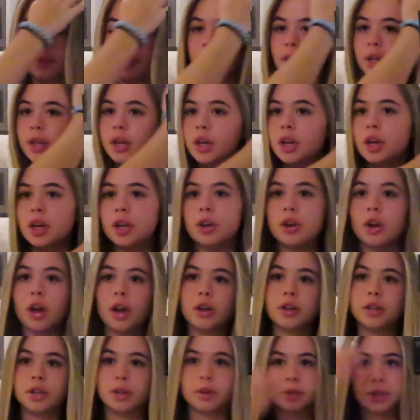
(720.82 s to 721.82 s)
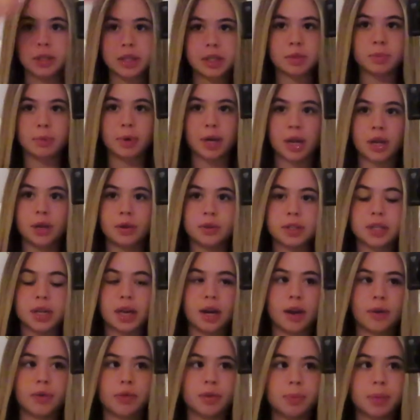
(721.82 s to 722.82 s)
but not nearly as many. I used to
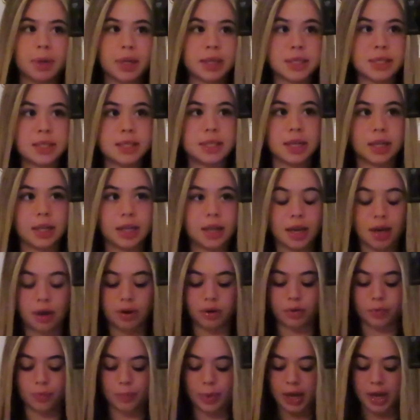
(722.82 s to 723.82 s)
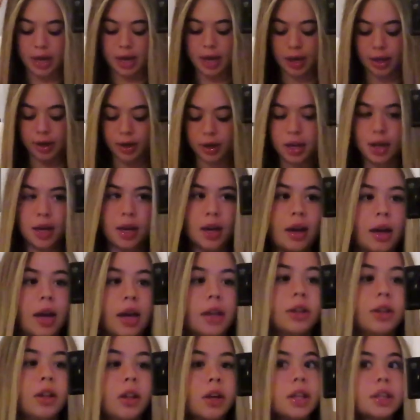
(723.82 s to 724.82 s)
have them like sticking out of my head.
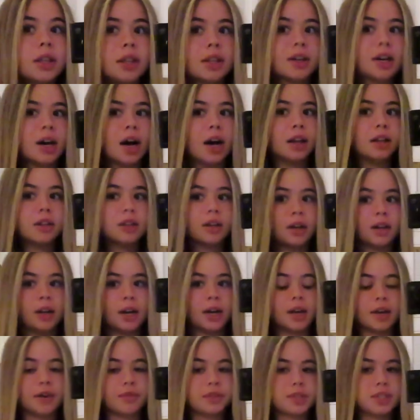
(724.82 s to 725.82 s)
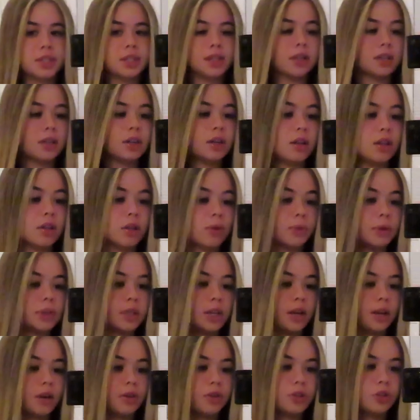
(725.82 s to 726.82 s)
And look at the color. I haven't seen the color with
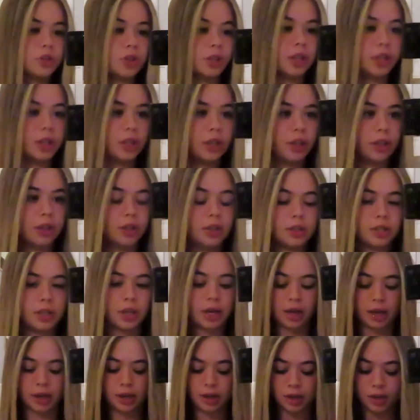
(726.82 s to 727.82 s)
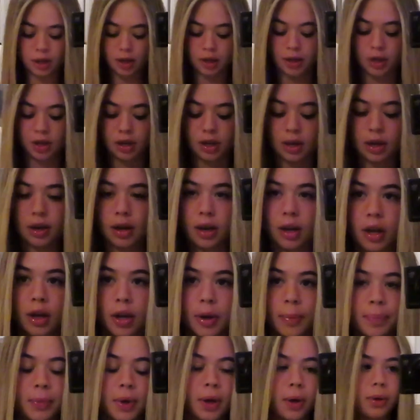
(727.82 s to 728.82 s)
the hair straightened yet.
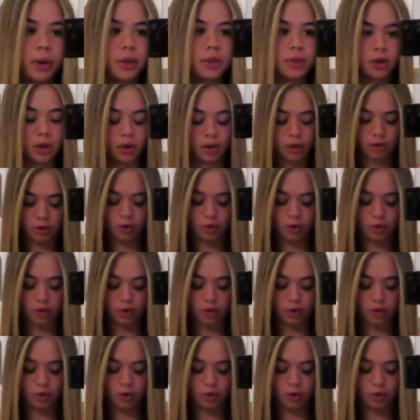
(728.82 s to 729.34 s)
I only saw it